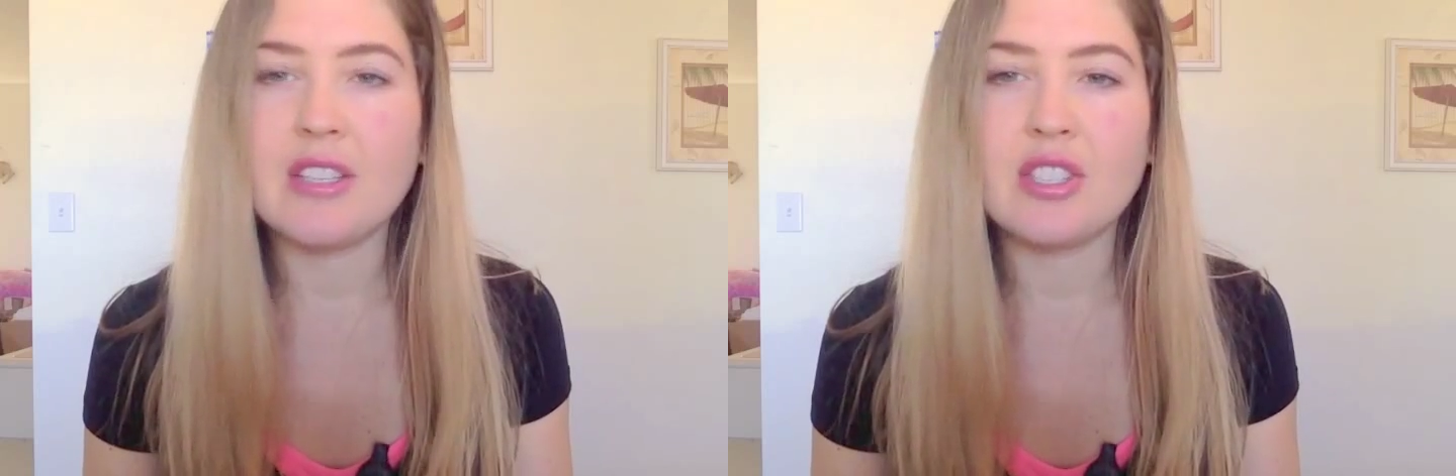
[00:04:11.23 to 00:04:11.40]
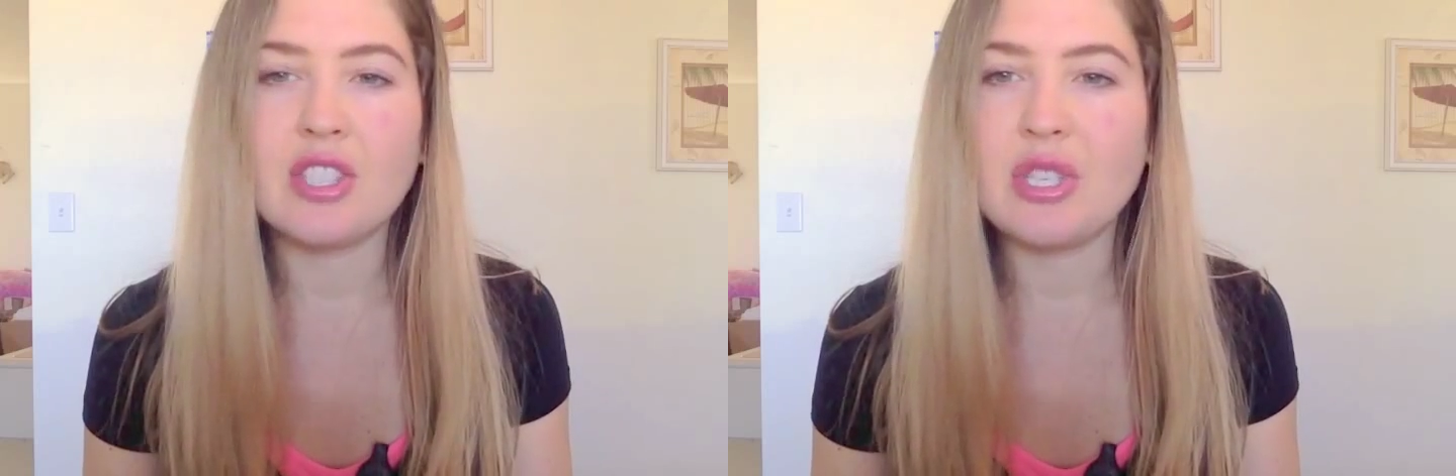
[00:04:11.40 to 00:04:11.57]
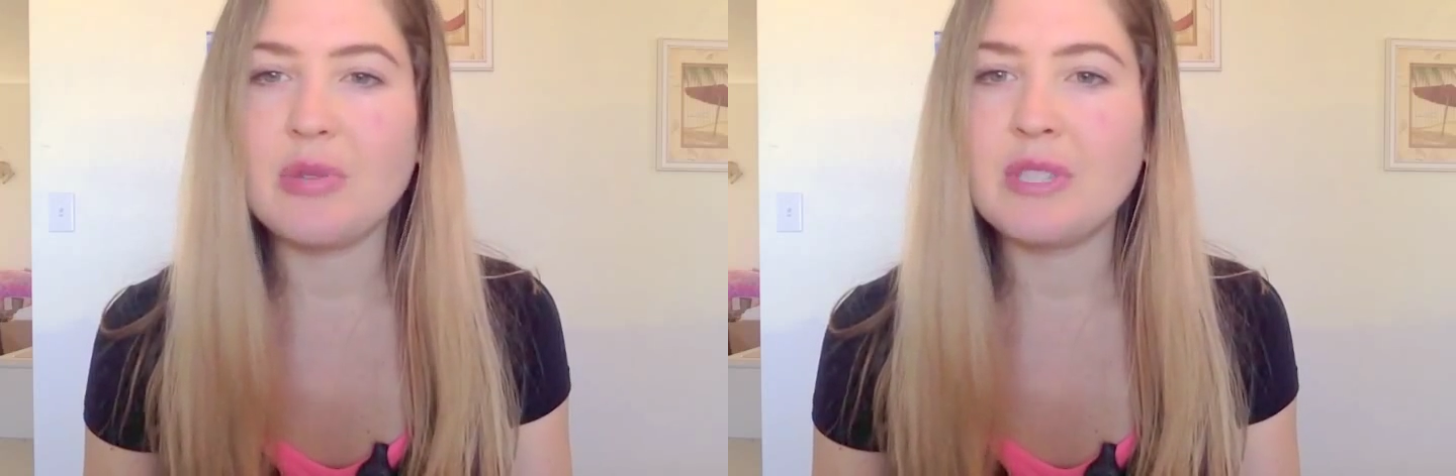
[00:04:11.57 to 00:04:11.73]

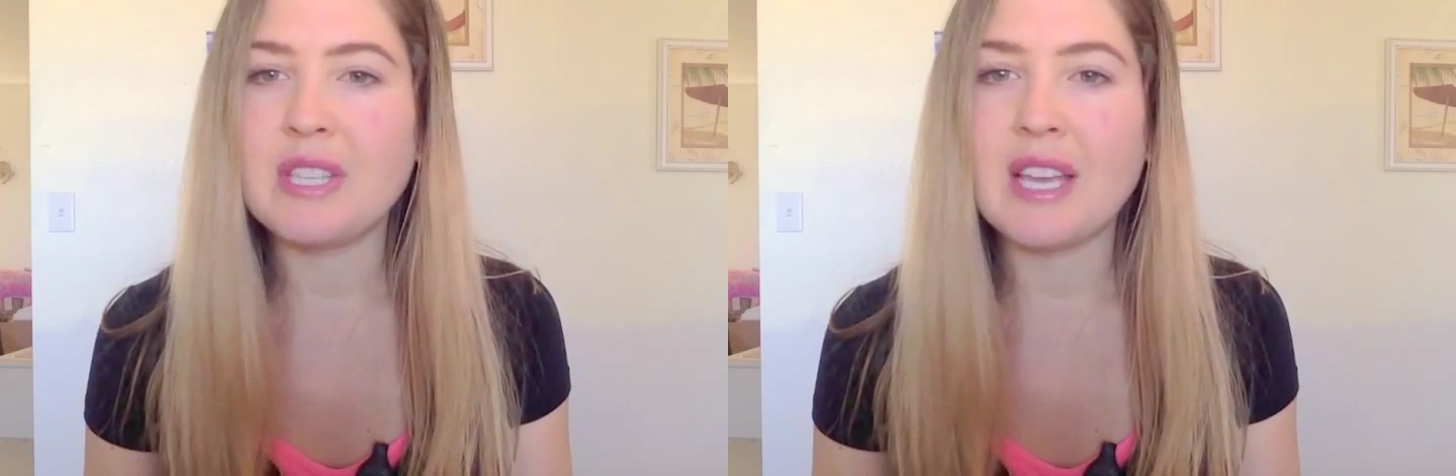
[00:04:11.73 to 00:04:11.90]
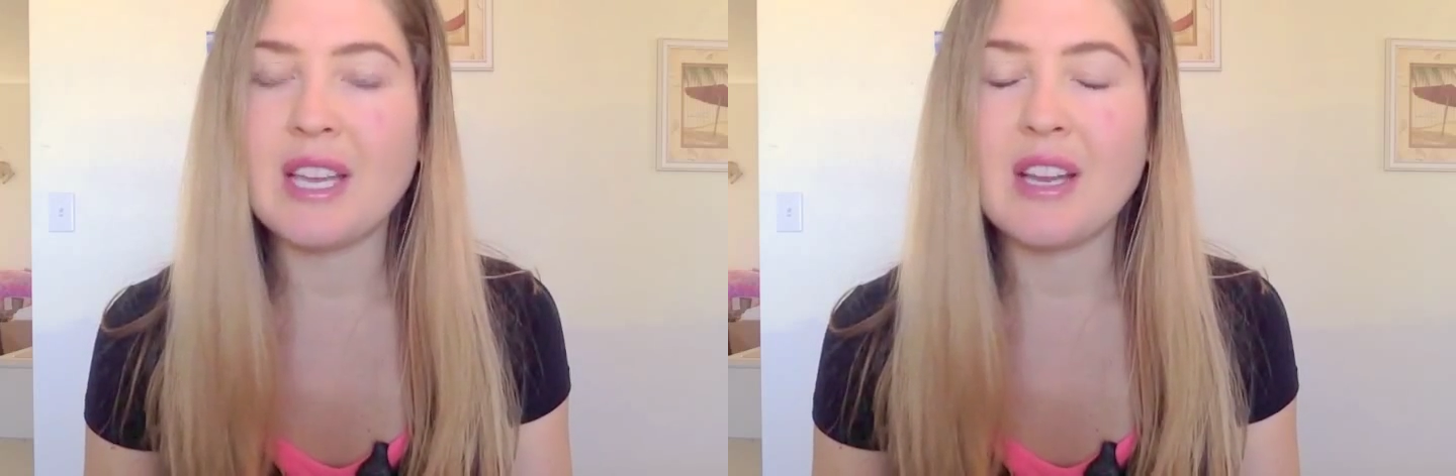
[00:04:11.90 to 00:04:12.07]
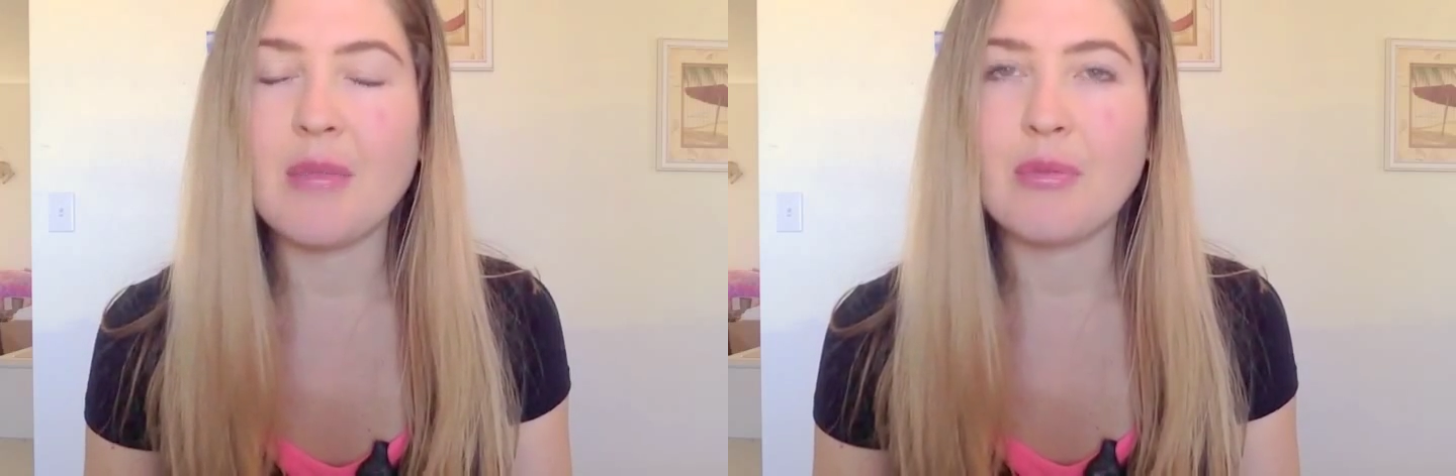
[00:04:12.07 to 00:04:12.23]
she was
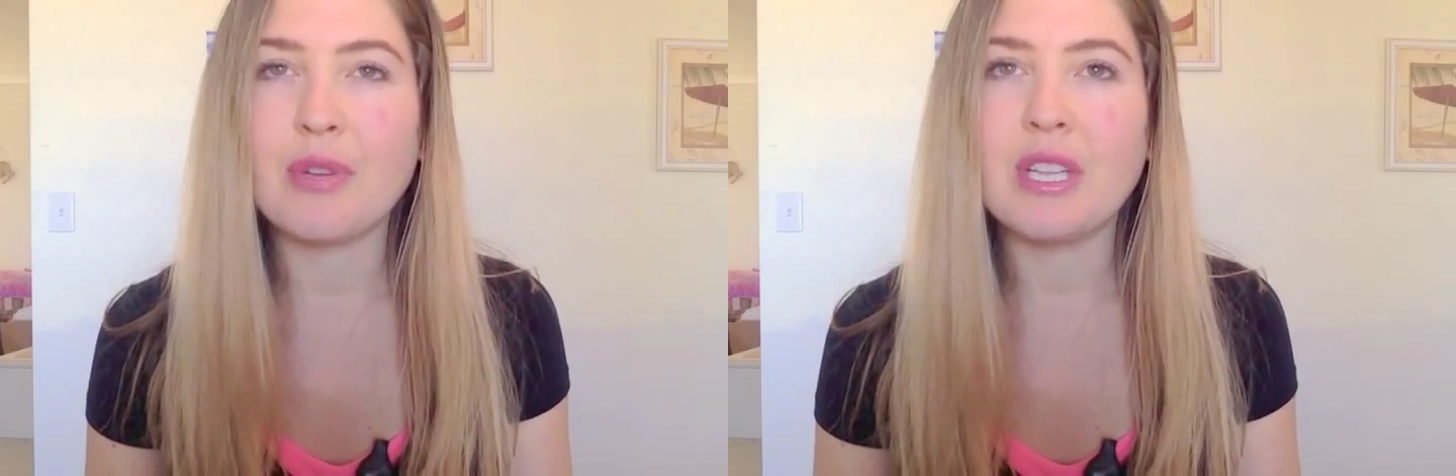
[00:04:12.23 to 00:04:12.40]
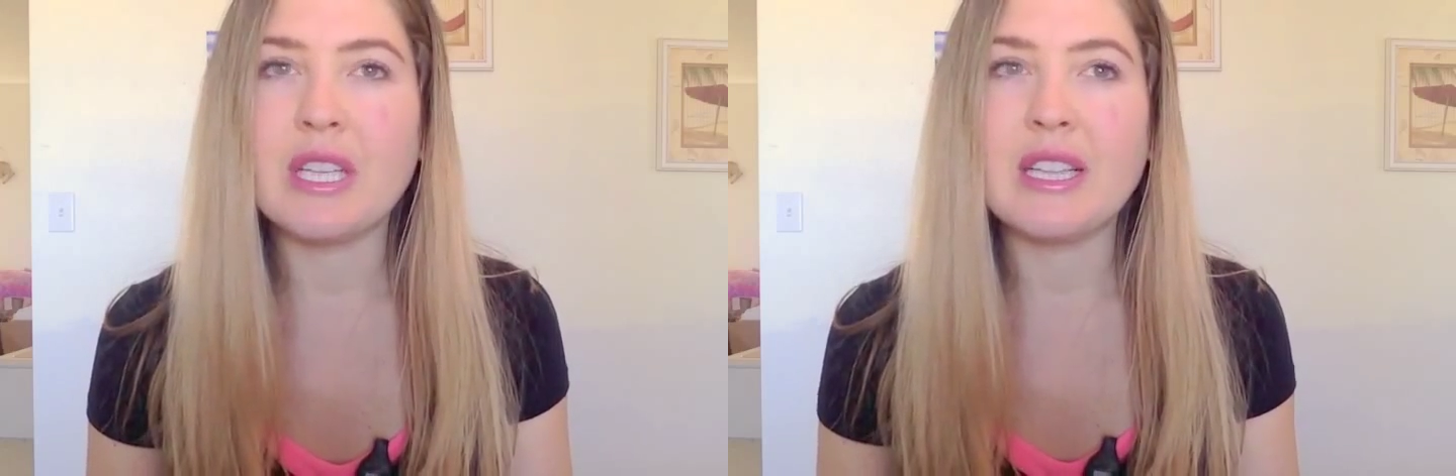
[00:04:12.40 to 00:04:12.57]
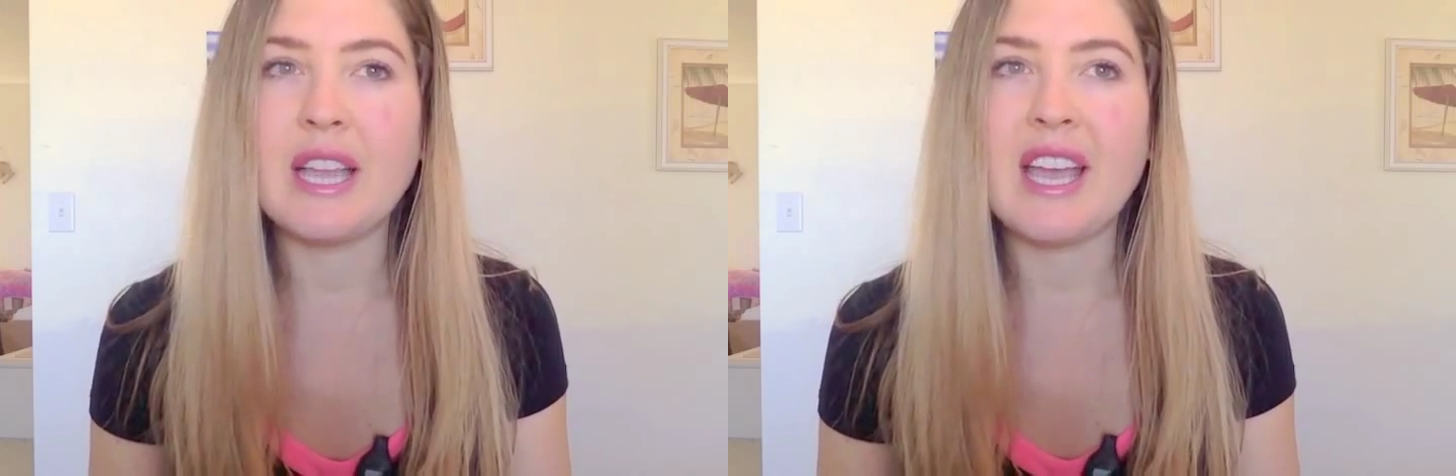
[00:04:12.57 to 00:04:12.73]
getting up
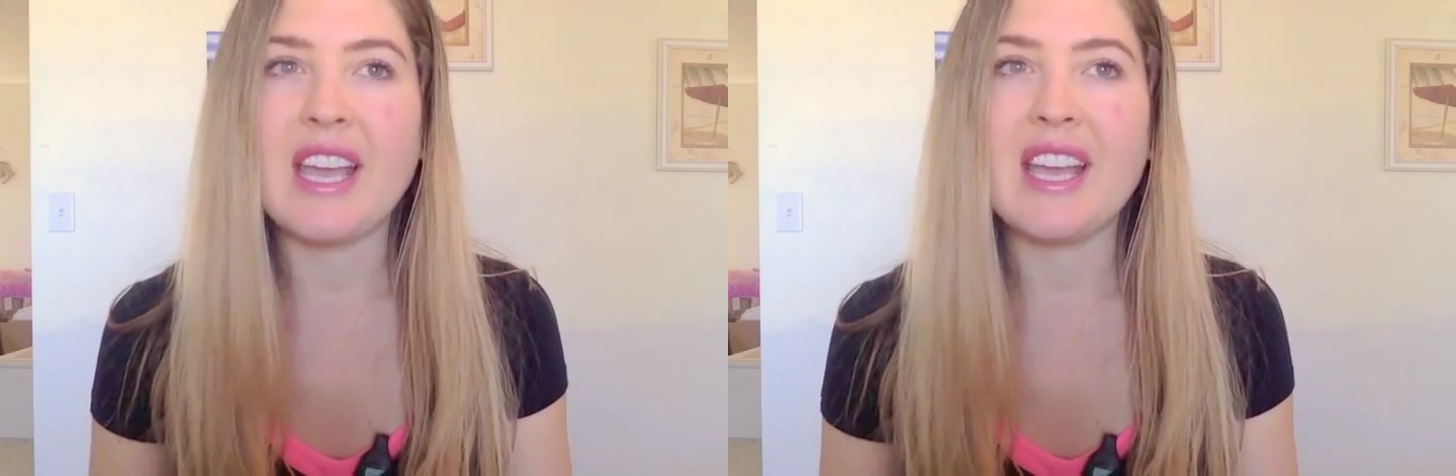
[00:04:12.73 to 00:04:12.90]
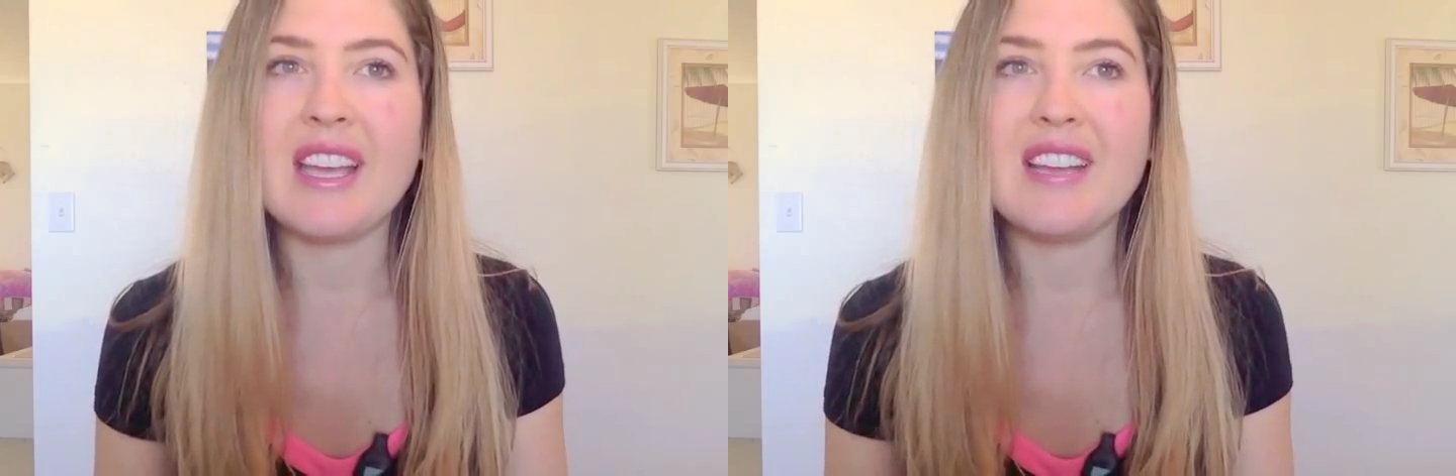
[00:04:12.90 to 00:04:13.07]
really late,